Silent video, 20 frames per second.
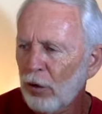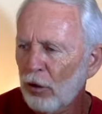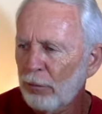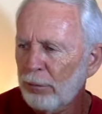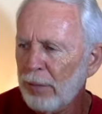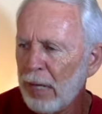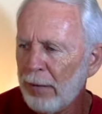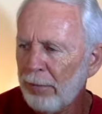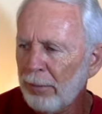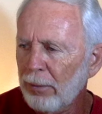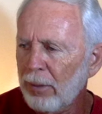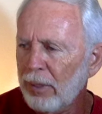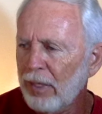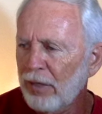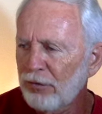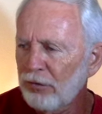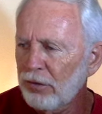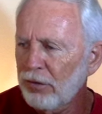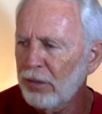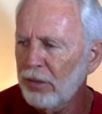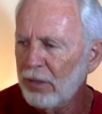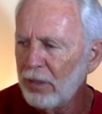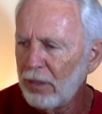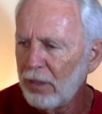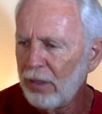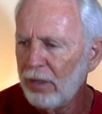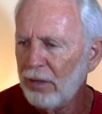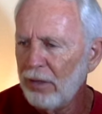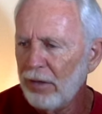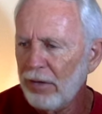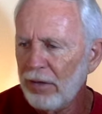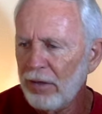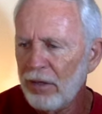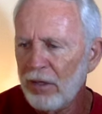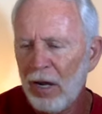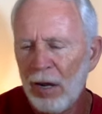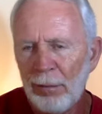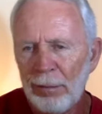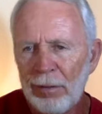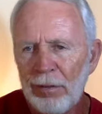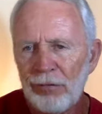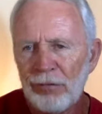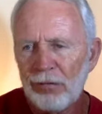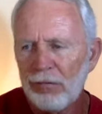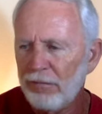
own people, incidentally to the accomplish